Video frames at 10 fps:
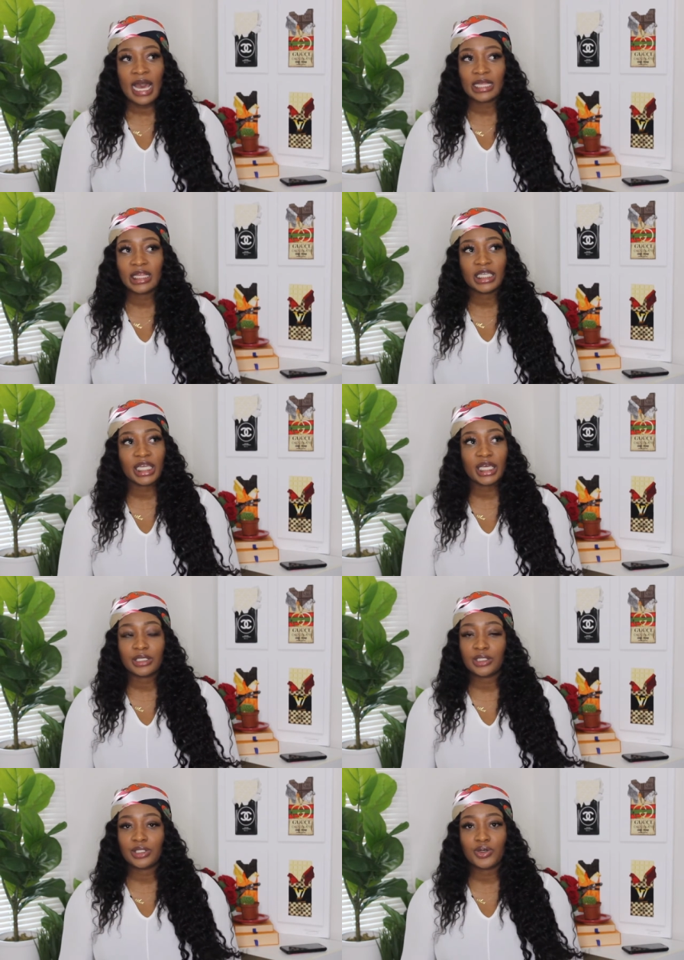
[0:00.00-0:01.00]
I think they
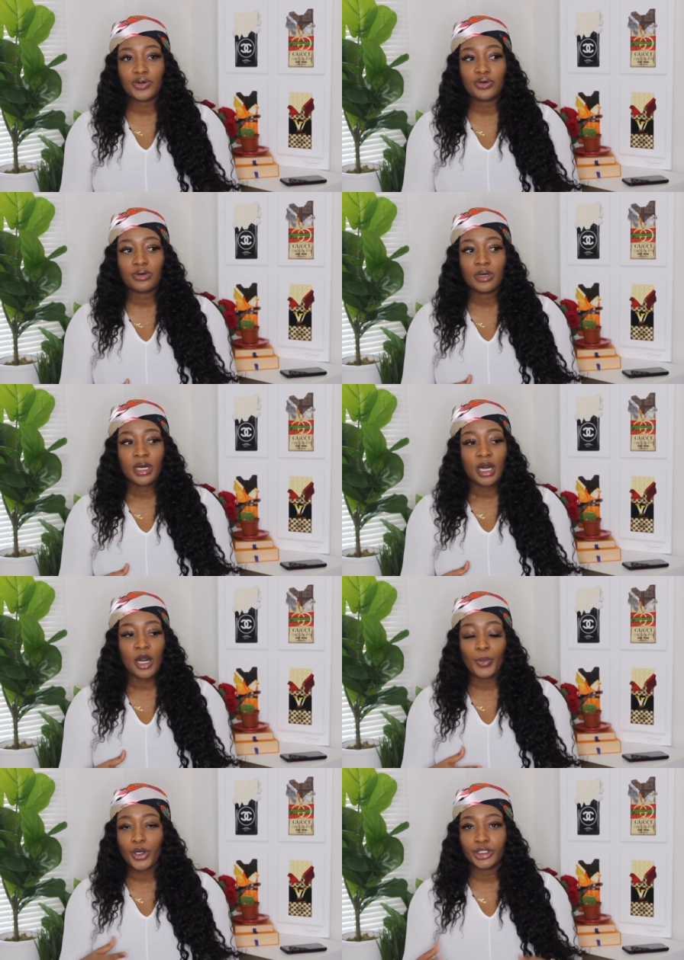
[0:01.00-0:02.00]
could still
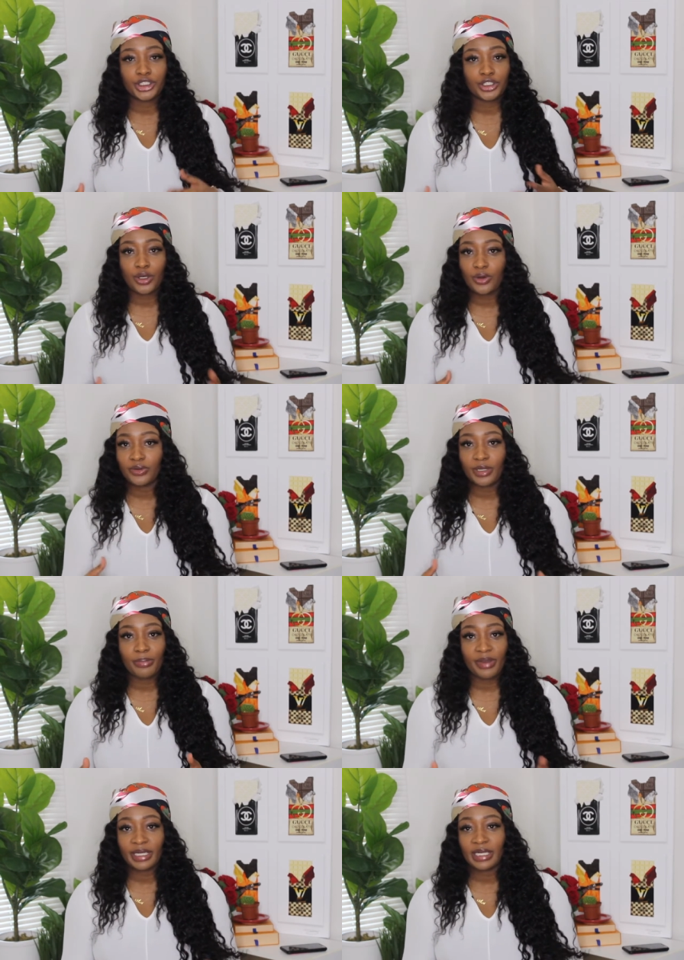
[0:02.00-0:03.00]
um, control the
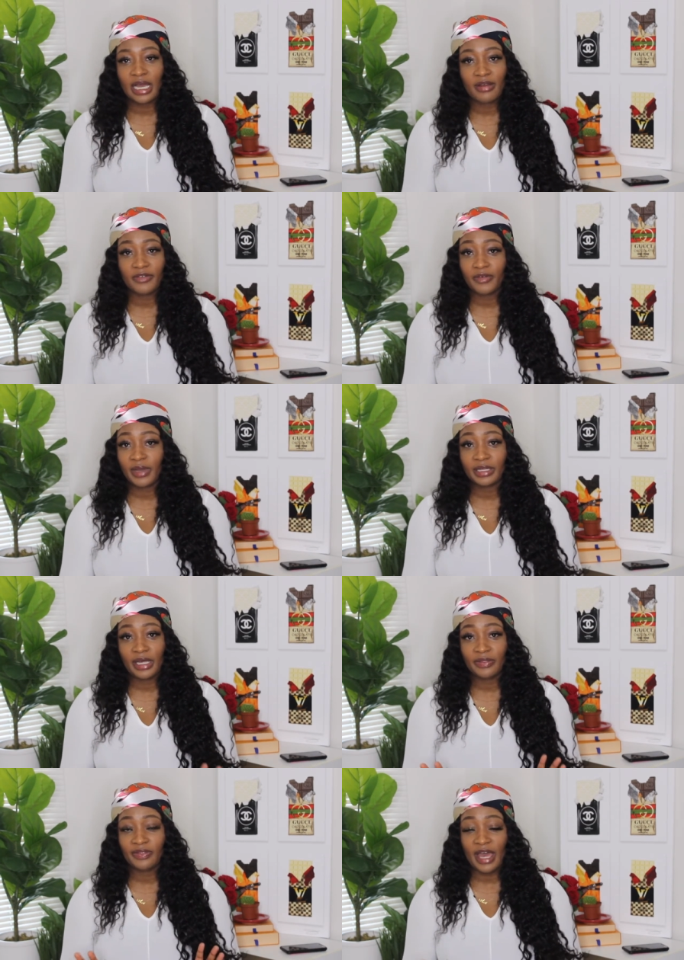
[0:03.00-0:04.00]
brand in however way
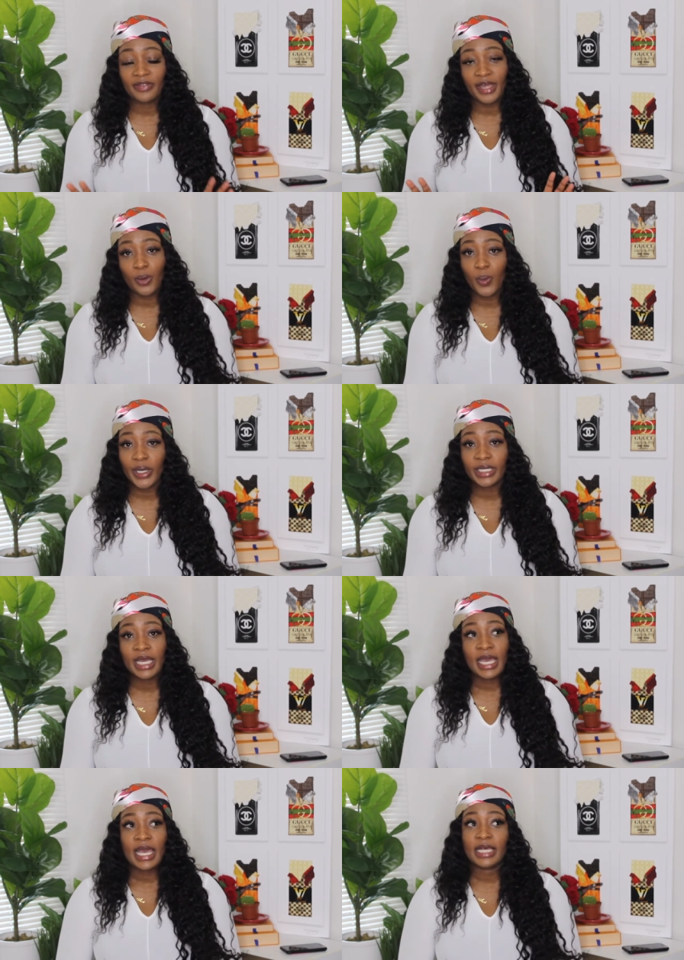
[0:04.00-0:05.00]
they, that they want
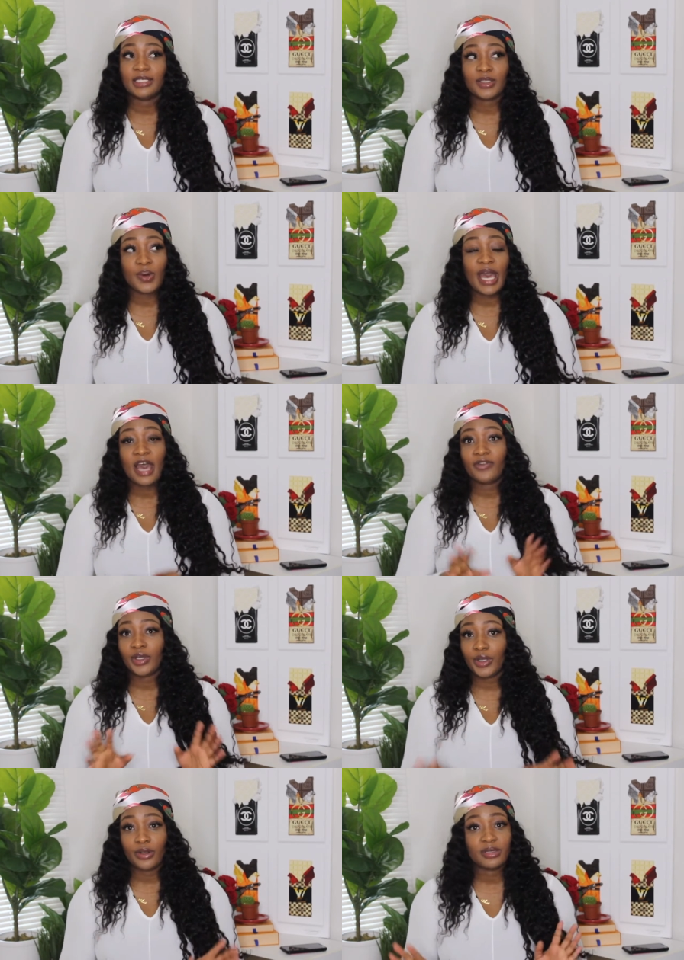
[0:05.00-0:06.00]
and still have
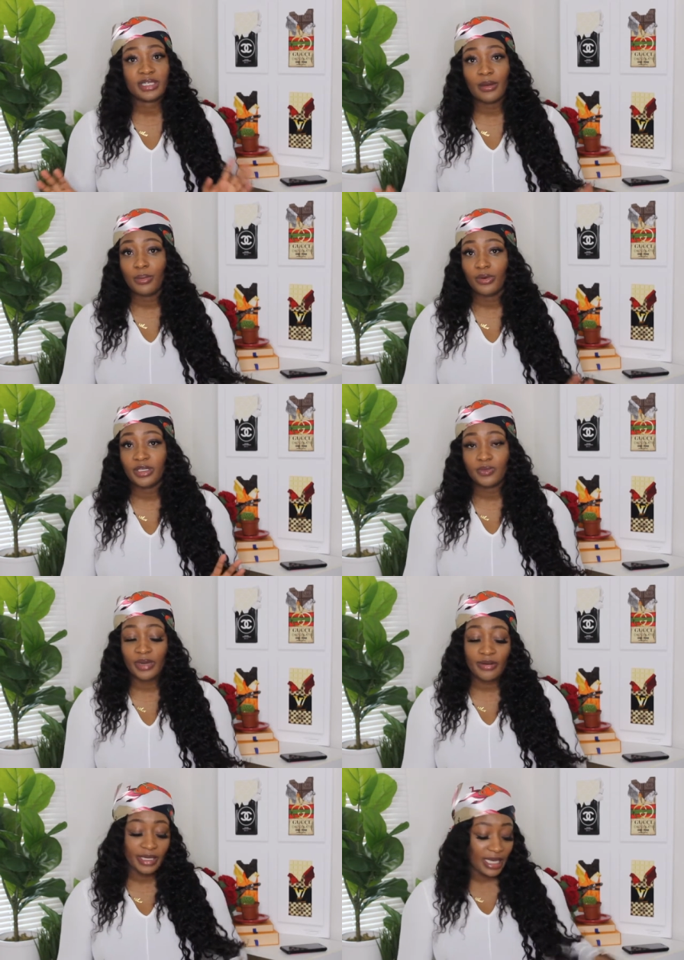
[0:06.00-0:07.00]
the girls and boys
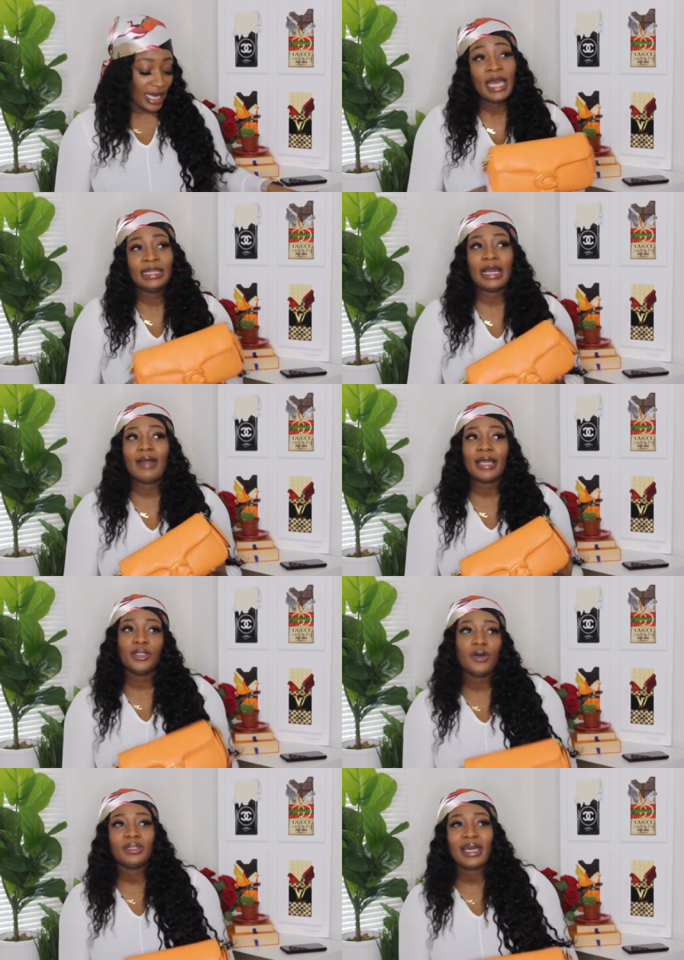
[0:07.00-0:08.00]
wearing. Now I
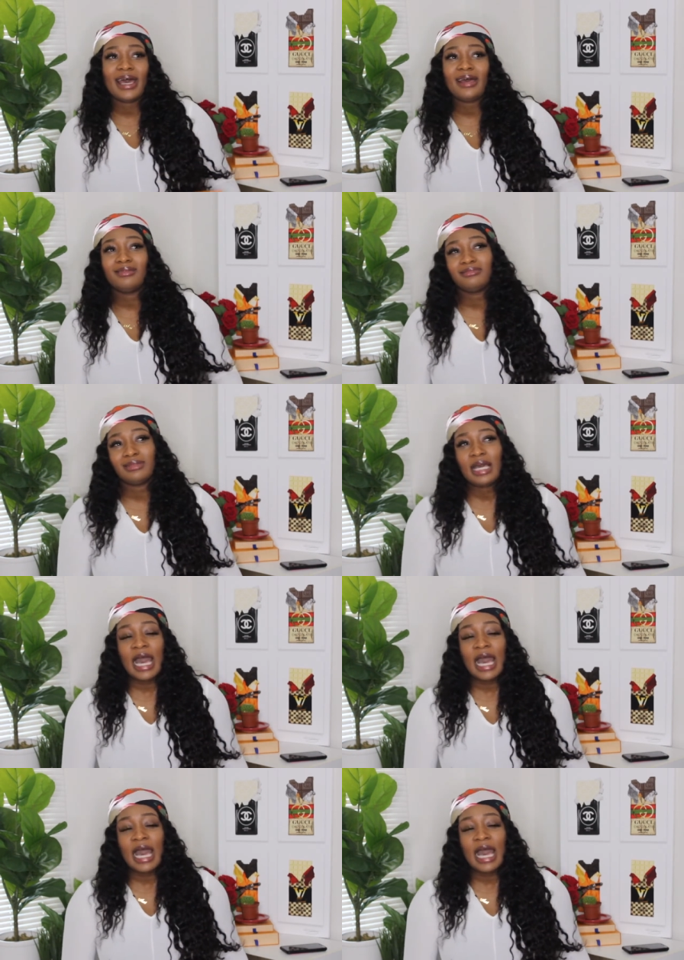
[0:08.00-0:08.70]
know that